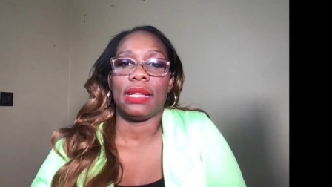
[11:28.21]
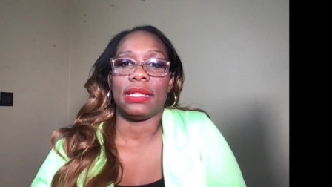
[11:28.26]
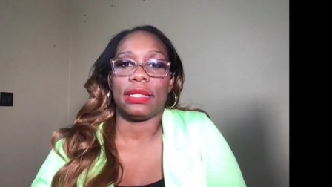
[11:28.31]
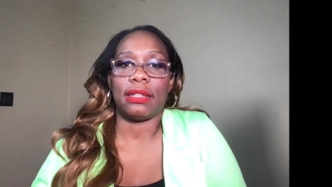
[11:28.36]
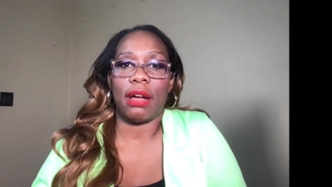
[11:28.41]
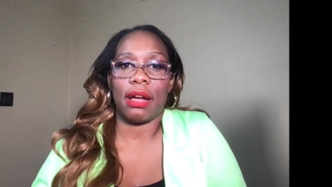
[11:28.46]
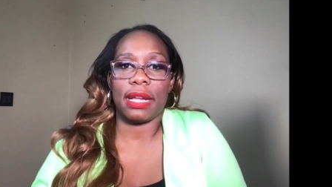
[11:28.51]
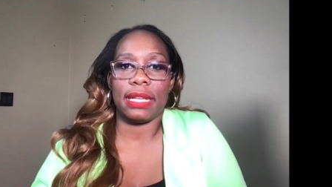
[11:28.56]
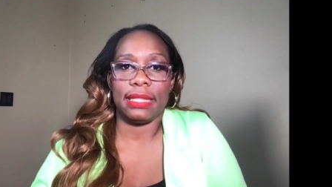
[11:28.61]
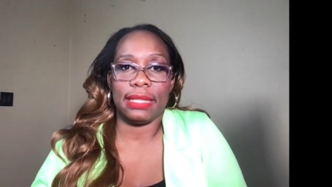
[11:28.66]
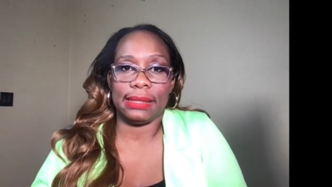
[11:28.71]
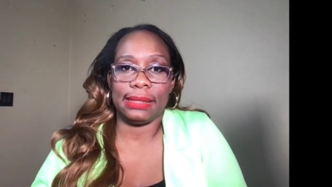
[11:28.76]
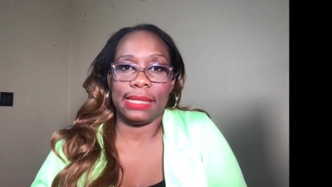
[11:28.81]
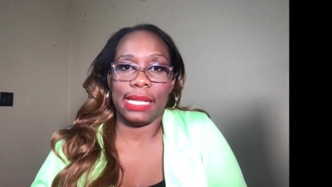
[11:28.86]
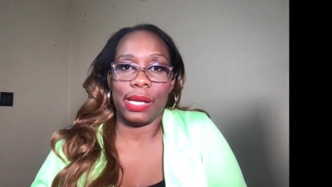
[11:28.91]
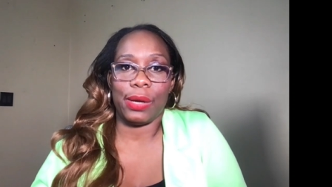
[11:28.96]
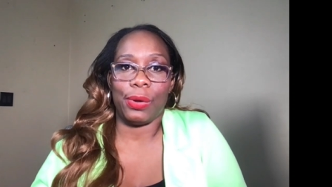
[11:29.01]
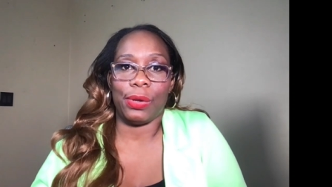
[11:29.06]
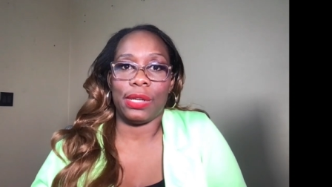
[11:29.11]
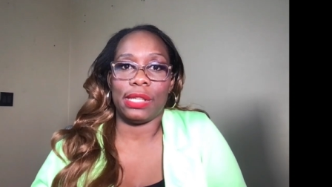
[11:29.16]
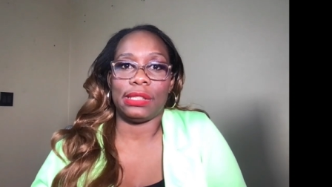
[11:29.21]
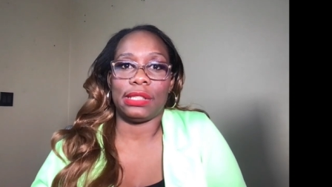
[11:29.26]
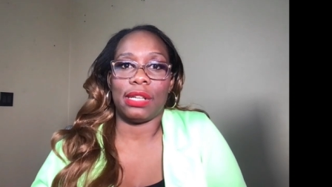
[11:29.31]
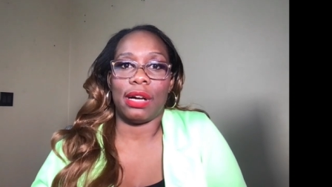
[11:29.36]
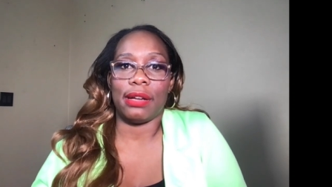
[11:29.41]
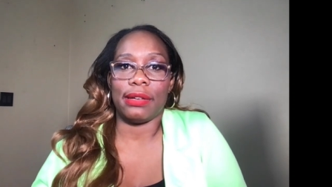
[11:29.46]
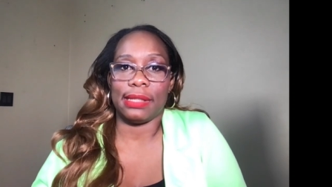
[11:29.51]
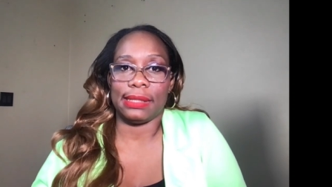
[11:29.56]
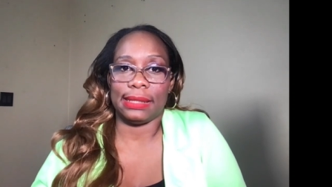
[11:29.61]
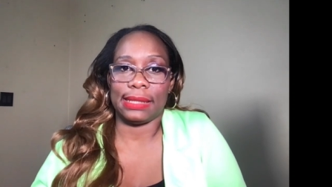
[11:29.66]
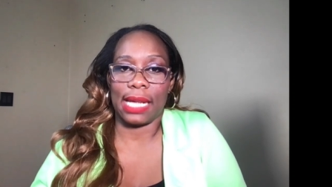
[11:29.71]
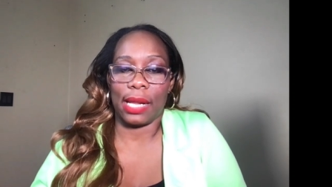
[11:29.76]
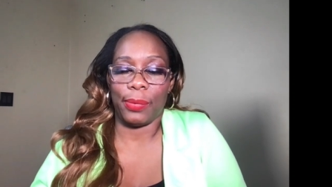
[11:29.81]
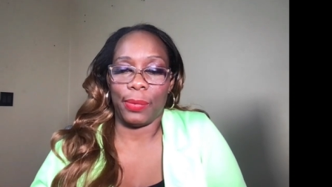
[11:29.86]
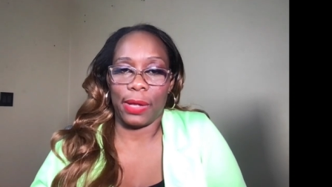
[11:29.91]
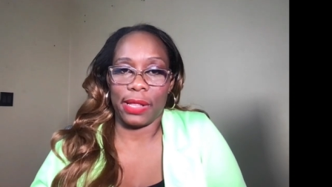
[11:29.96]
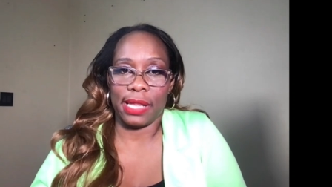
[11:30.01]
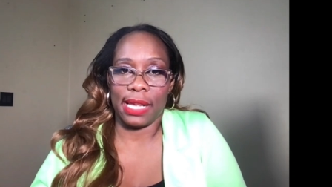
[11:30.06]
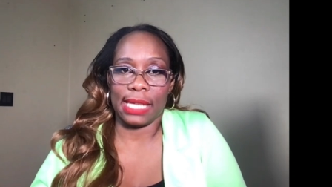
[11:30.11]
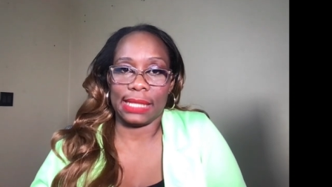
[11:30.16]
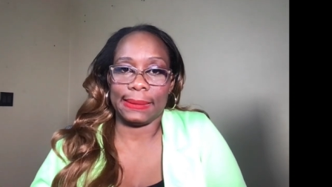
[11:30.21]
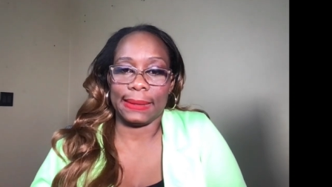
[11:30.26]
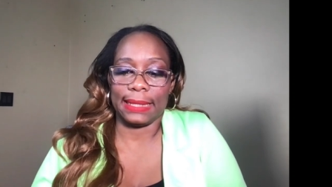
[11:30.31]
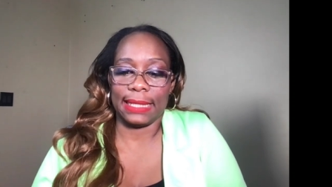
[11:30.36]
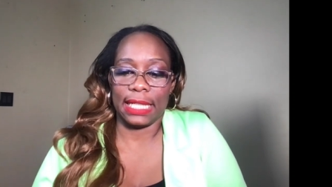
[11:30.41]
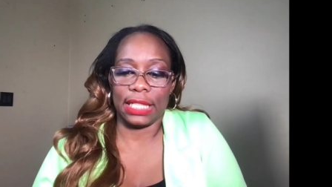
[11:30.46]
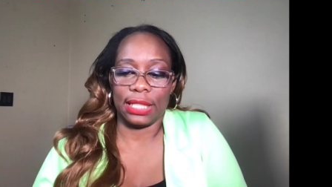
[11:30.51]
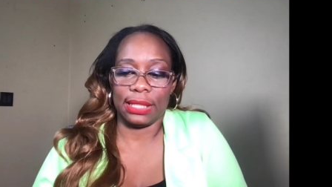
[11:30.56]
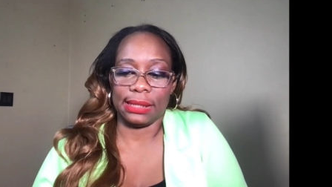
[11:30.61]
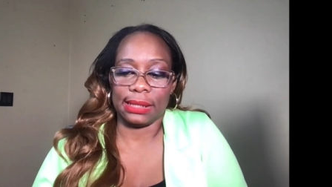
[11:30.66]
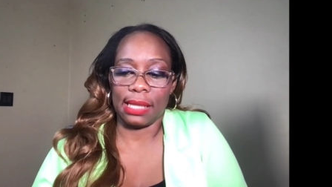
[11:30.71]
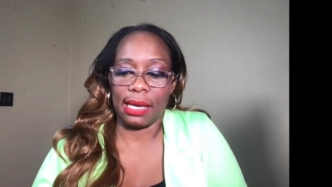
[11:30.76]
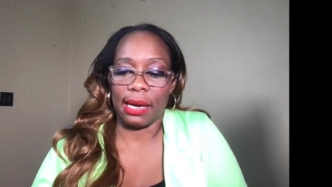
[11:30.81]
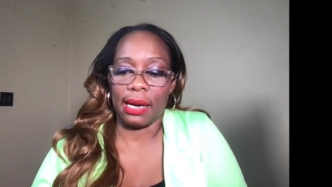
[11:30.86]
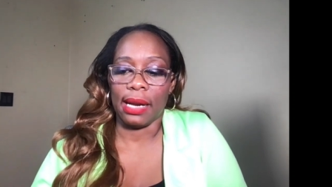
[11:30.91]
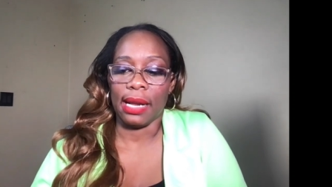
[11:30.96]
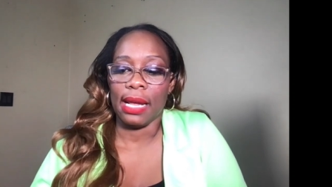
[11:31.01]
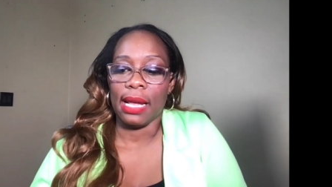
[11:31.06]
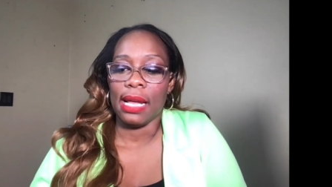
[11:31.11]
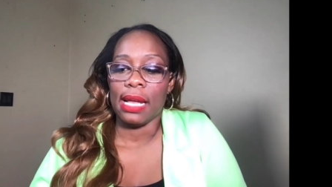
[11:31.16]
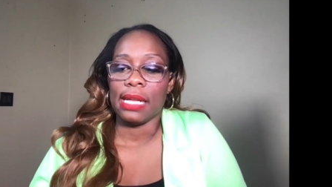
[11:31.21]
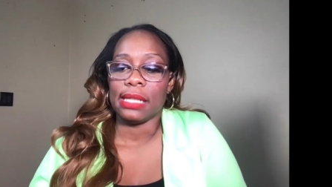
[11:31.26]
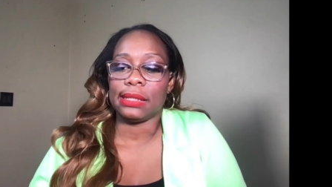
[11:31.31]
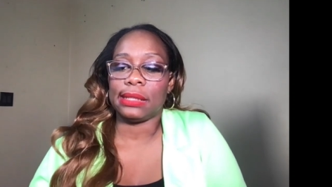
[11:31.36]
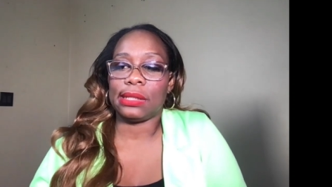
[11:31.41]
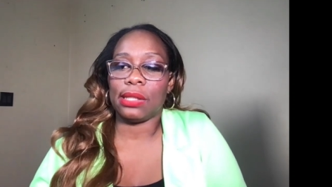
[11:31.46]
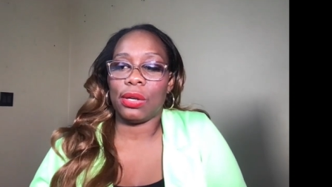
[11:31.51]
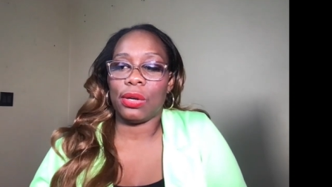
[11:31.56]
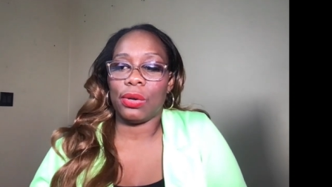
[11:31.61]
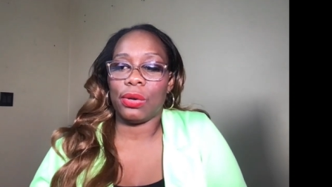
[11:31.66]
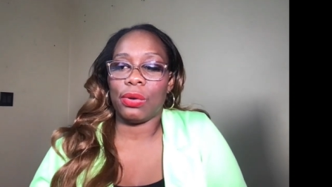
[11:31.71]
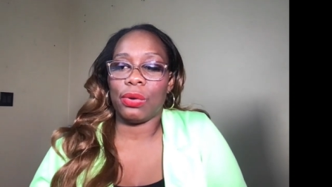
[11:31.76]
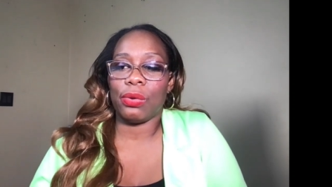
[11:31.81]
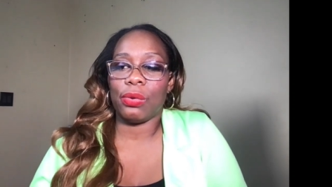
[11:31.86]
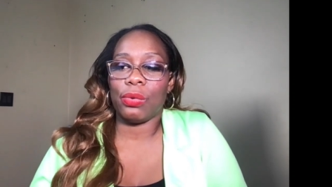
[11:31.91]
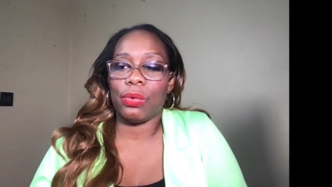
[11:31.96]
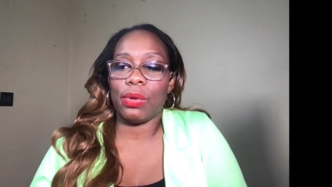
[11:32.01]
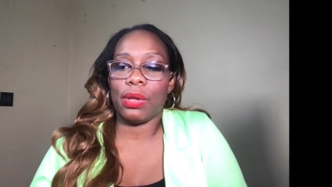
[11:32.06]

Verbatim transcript: talking to stakeholders to understand what their expectations are. So